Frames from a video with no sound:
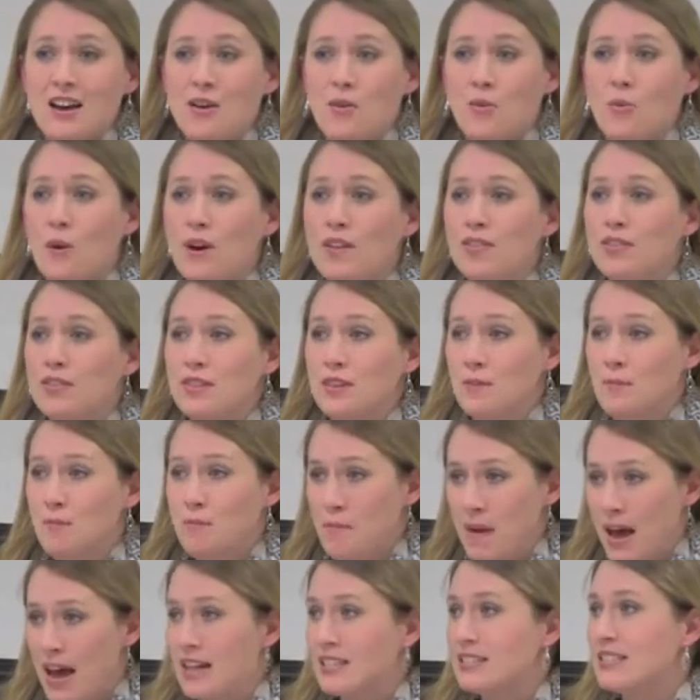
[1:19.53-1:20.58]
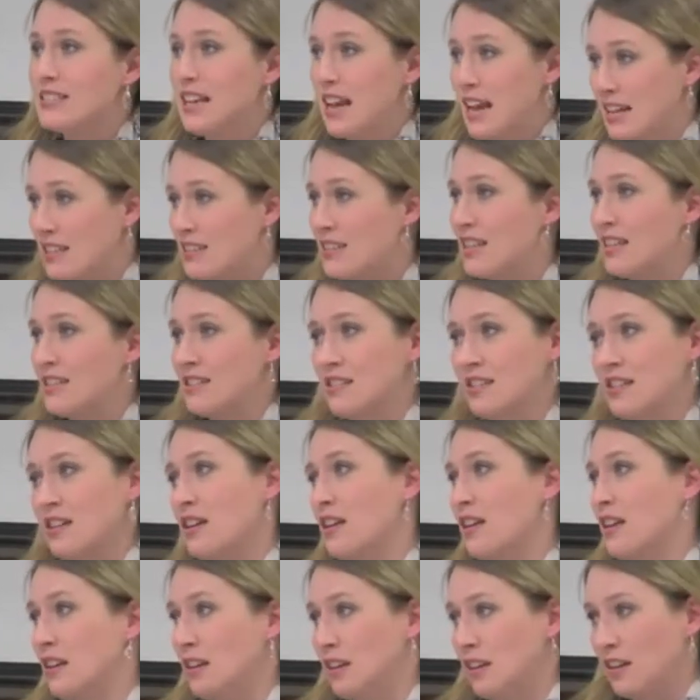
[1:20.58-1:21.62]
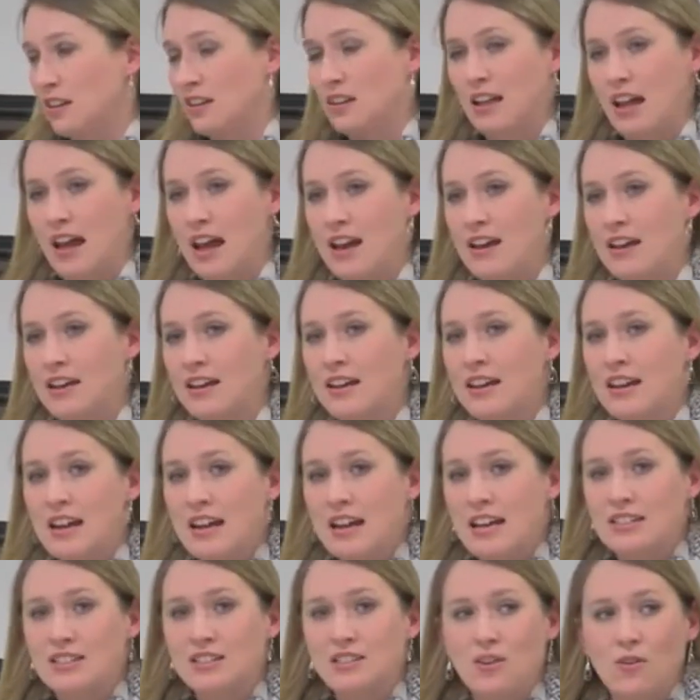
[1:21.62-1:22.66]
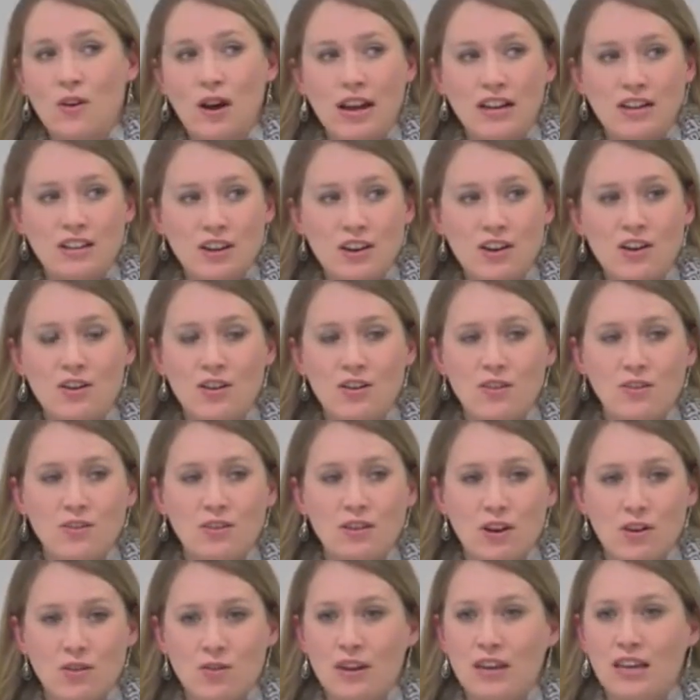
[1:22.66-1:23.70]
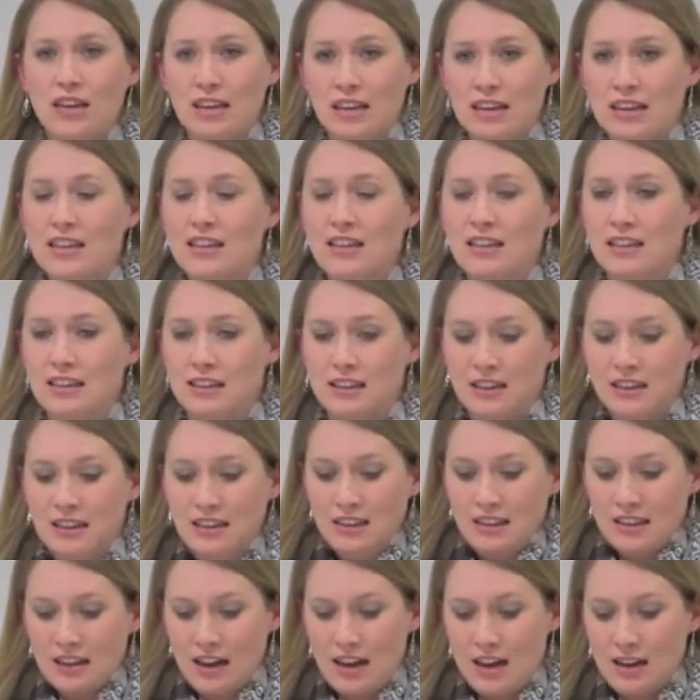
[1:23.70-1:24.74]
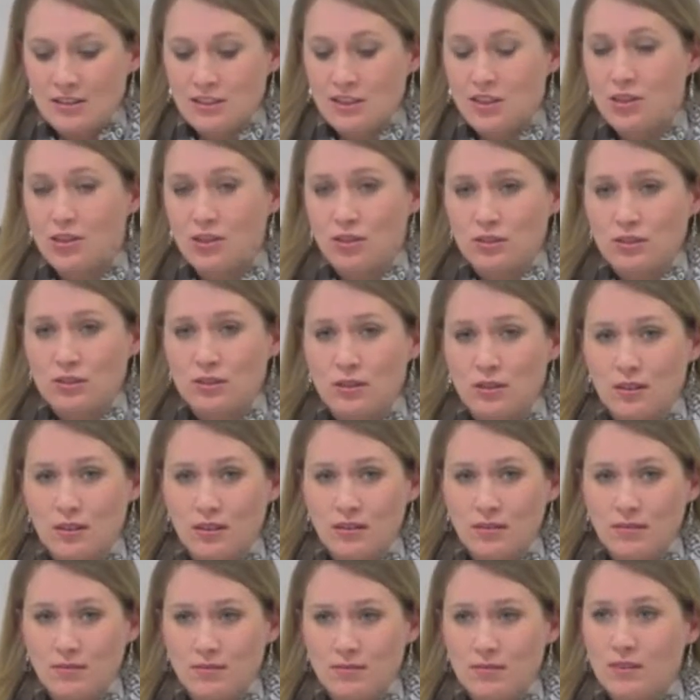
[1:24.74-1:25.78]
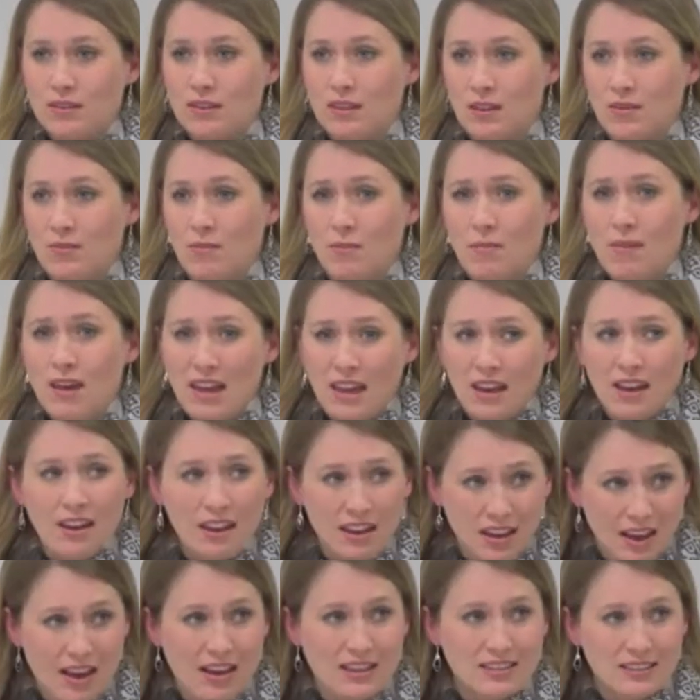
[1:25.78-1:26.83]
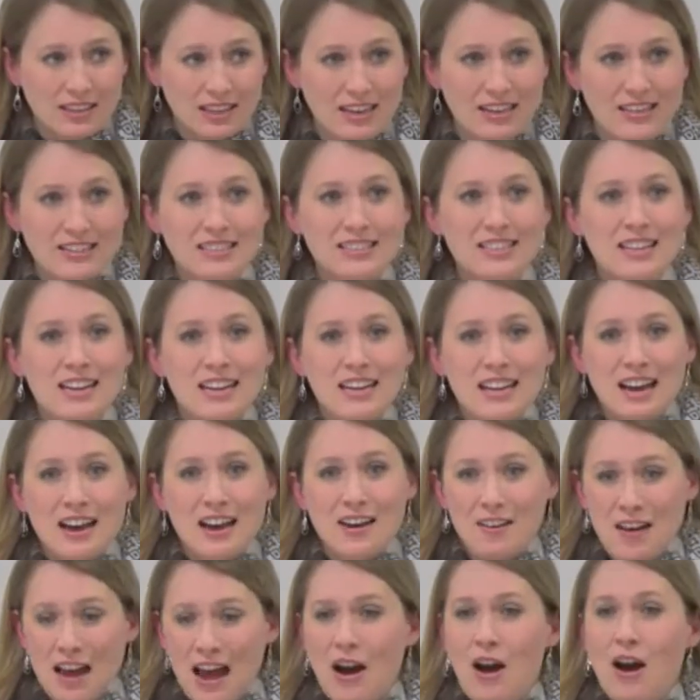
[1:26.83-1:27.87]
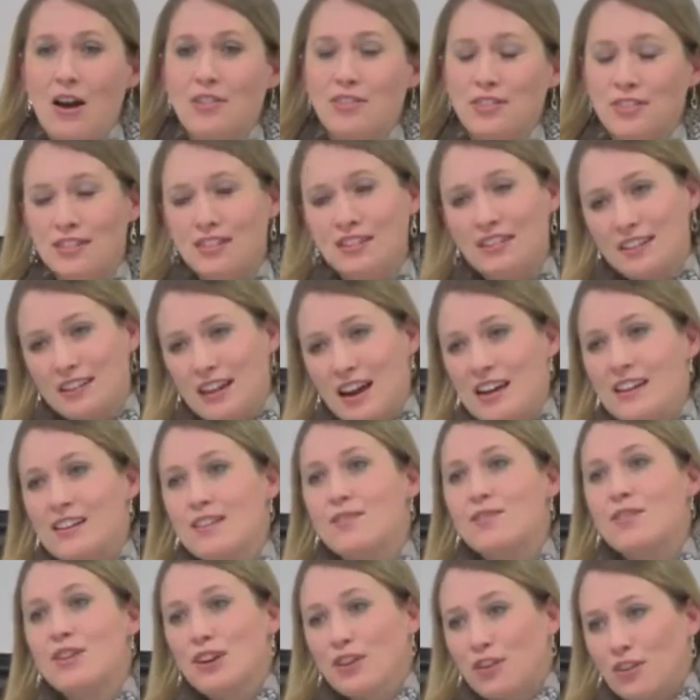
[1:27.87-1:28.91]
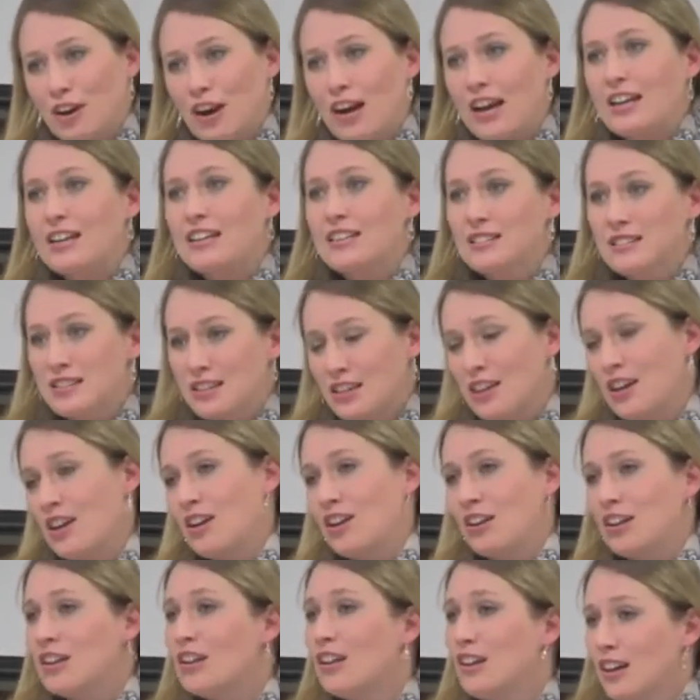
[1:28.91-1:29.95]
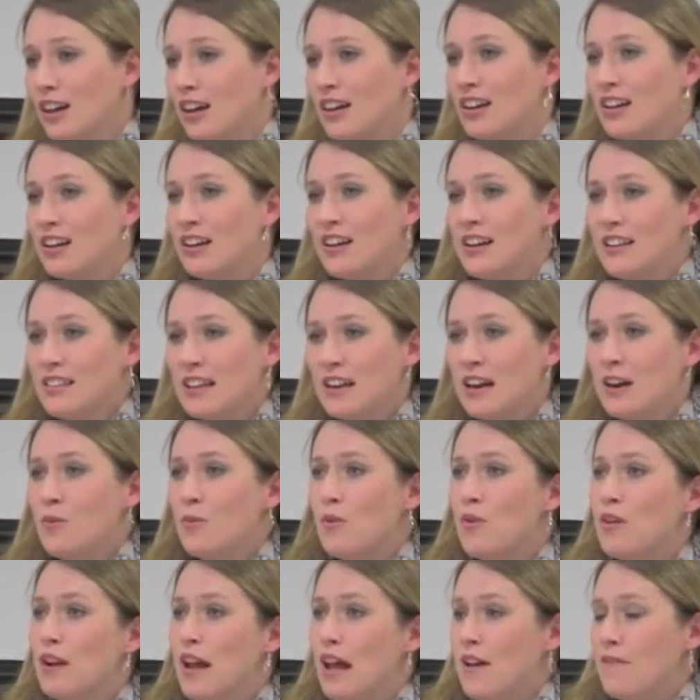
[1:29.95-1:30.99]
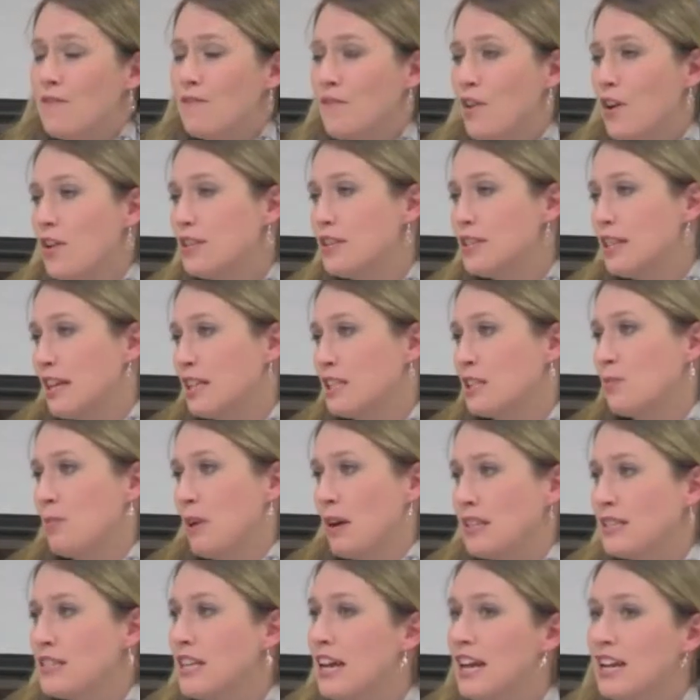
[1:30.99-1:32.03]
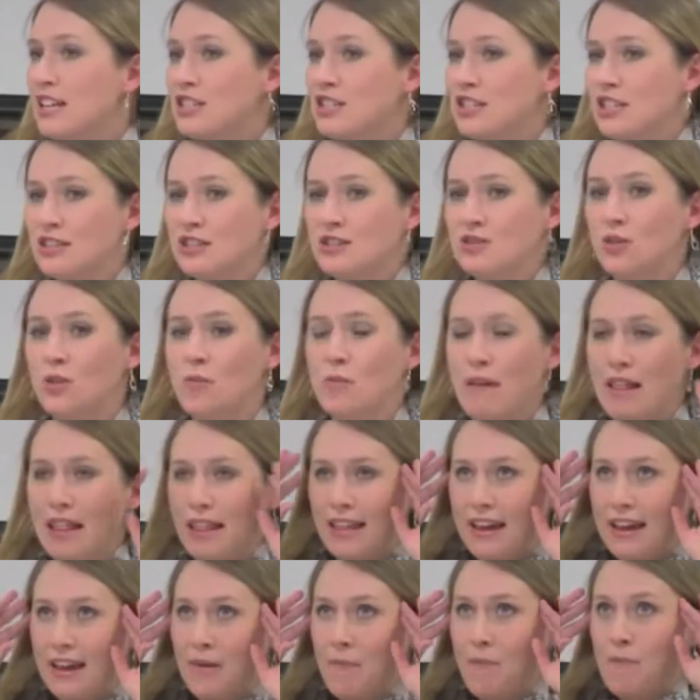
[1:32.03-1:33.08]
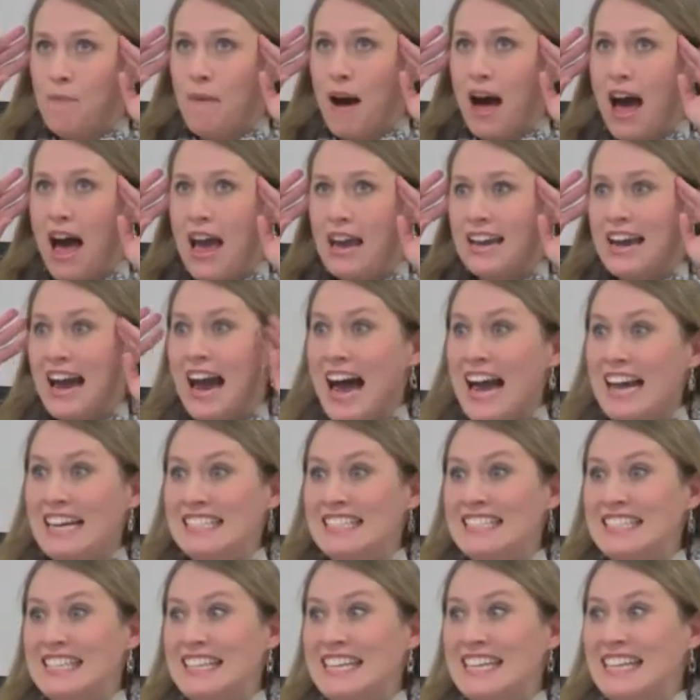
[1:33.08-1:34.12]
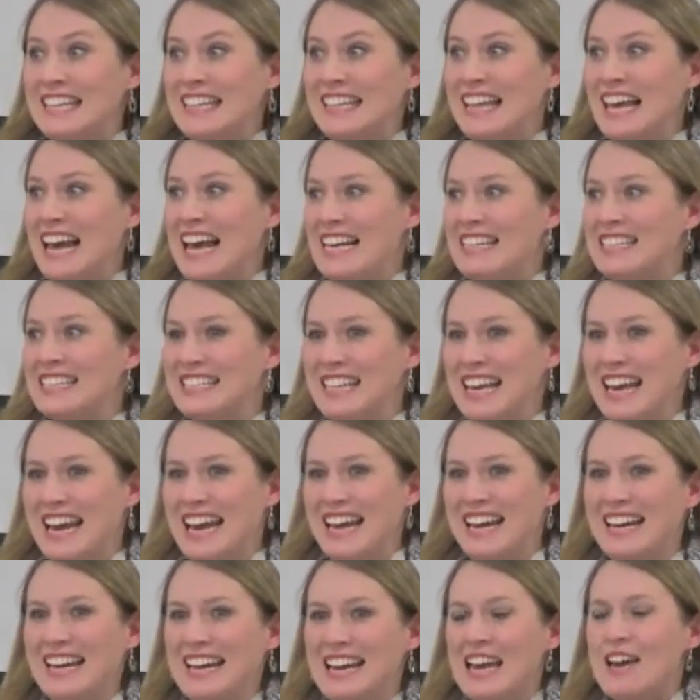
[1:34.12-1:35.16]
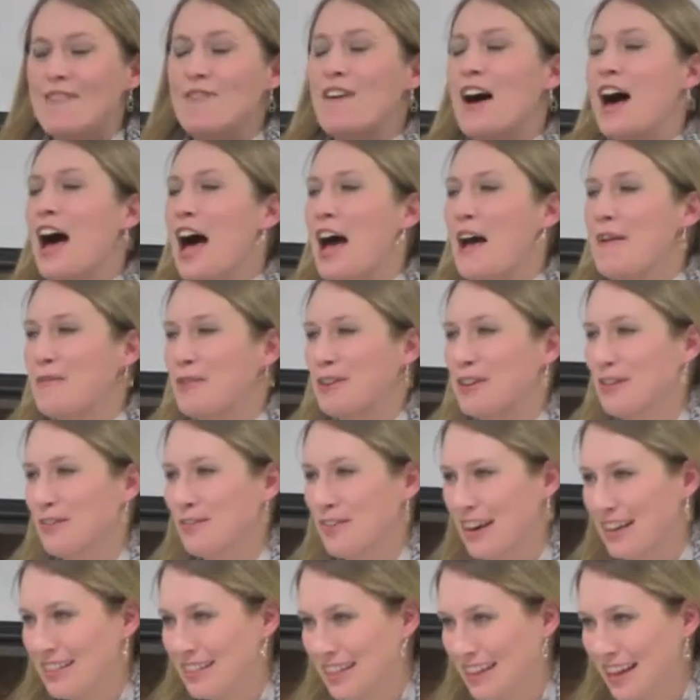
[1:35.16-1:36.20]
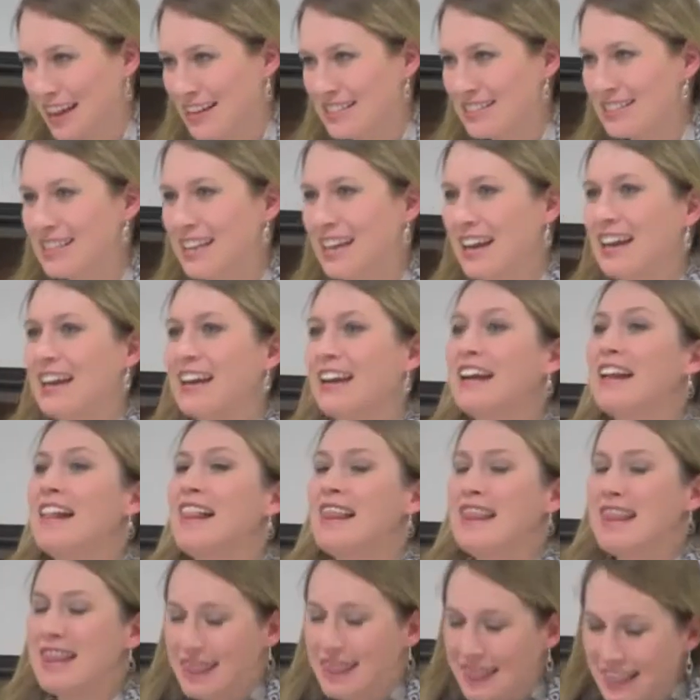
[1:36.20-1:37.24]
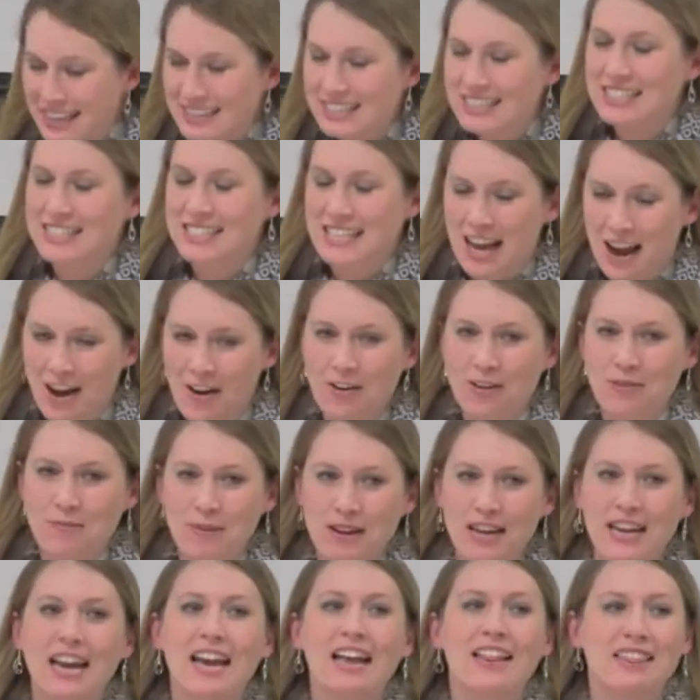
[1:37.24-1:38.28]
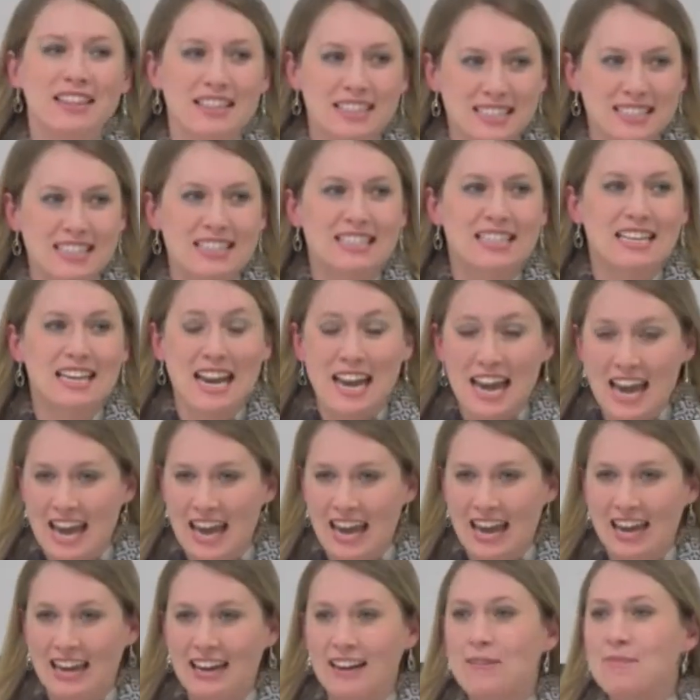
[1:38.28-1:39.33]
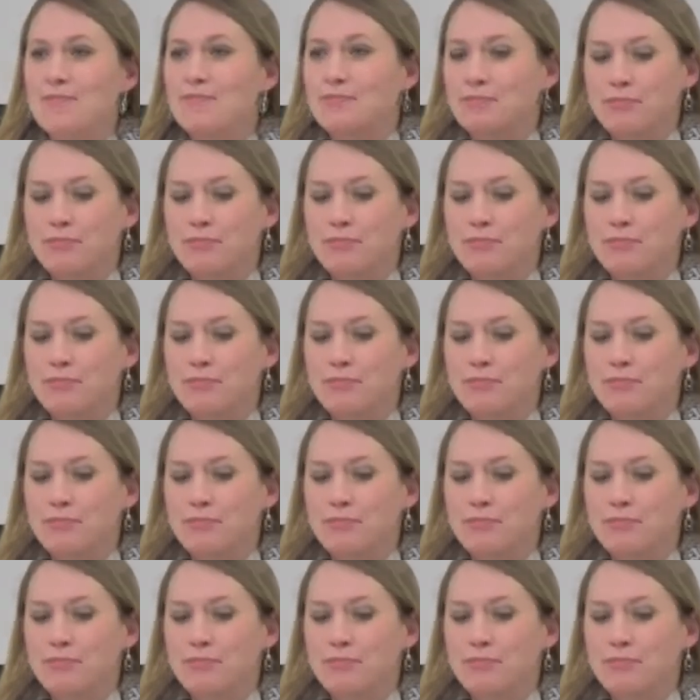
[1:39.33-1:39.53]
what the best essays are going to look like. And so I know going in to the meh essays, how kind of their grade is gonna look. That I won't have false expectations or my ideal essay. If I were to write the essay, this is how it would be, and this is an A.